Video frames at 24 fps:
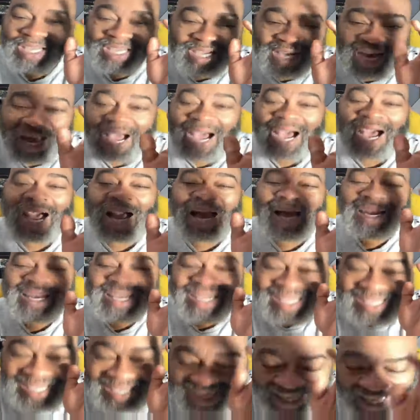God
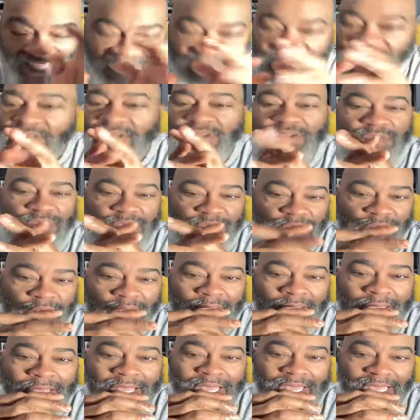gave it to you
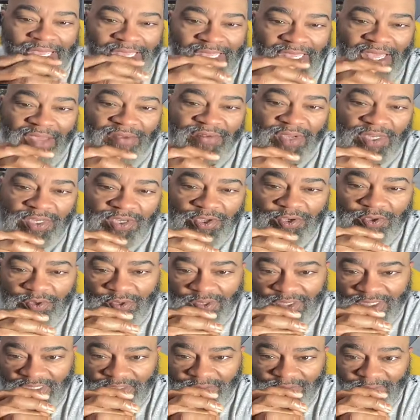and gave it to you
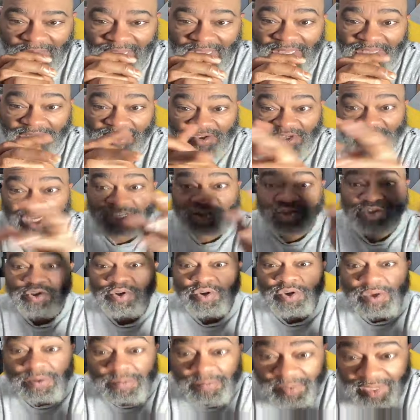in spades so that you
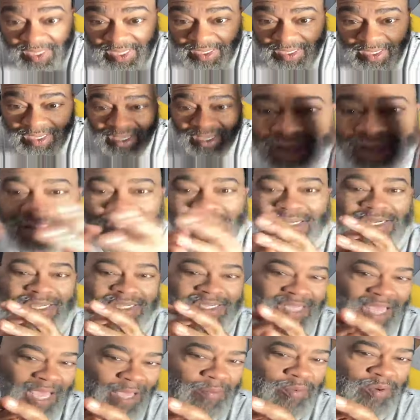can be the
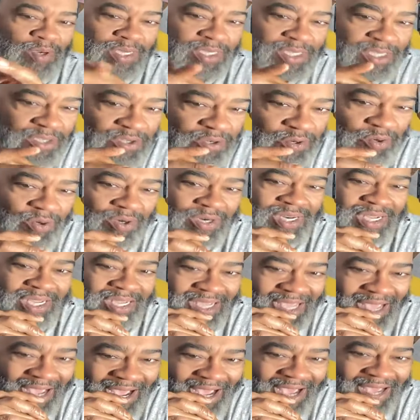disciple and steward that
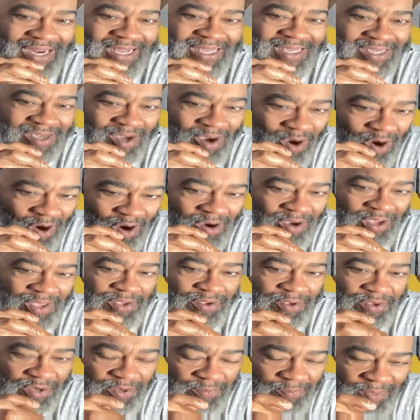God is calling
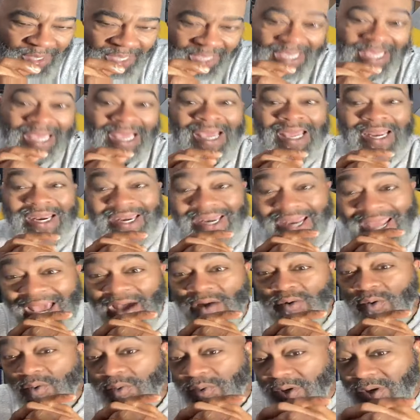you to be. Now
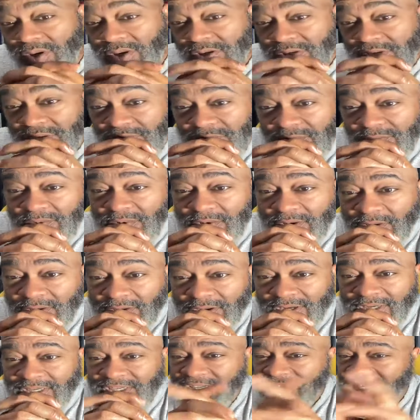what we're going to do, we're
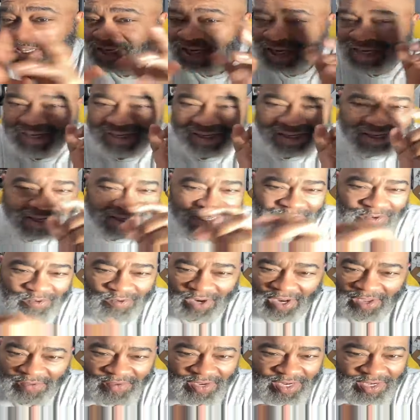going to shut this
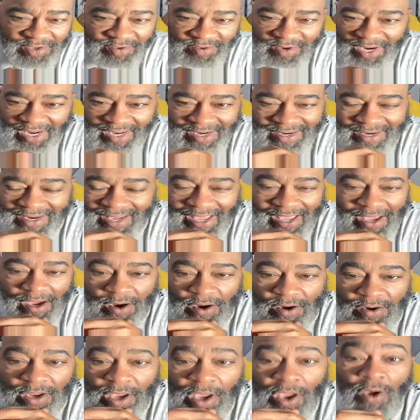gravy train
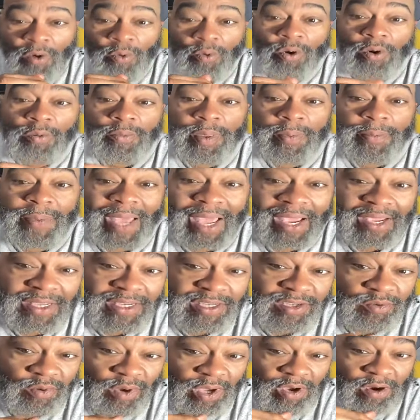down. We'll be back at
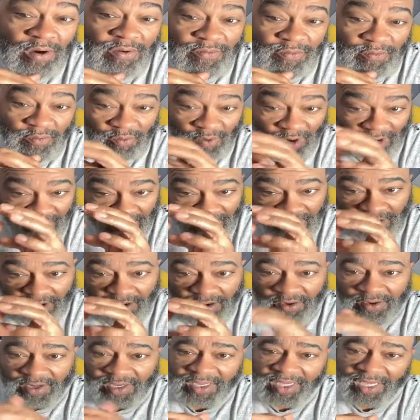12 right here
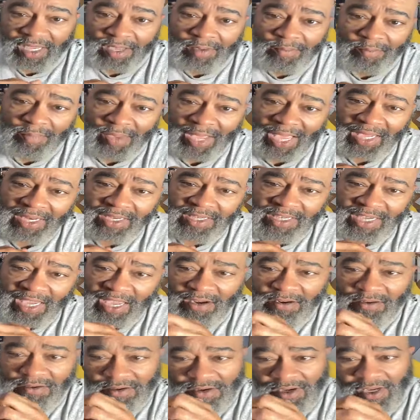on the same bat
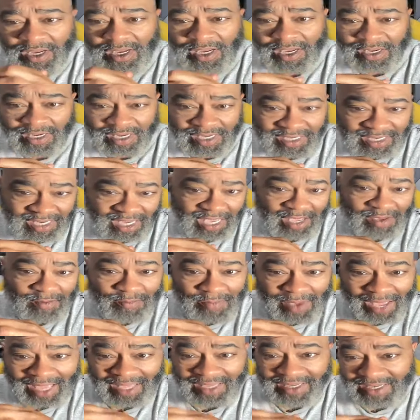channel. The same
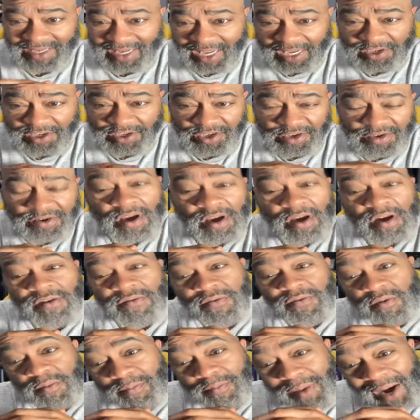bat station
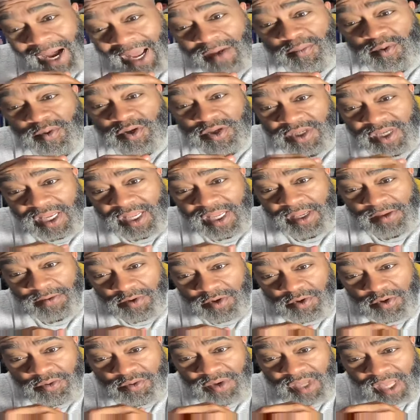for Bible study,
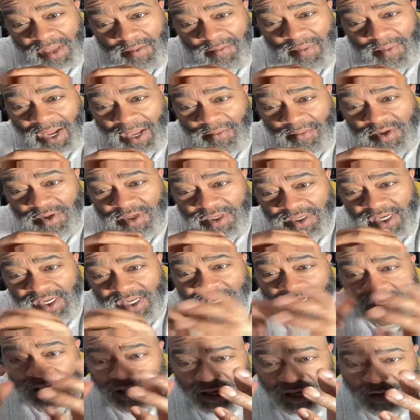noonday Bible
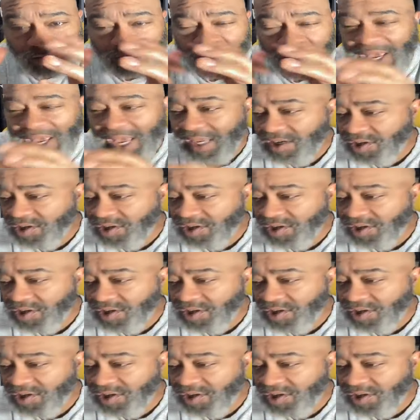study. Come back,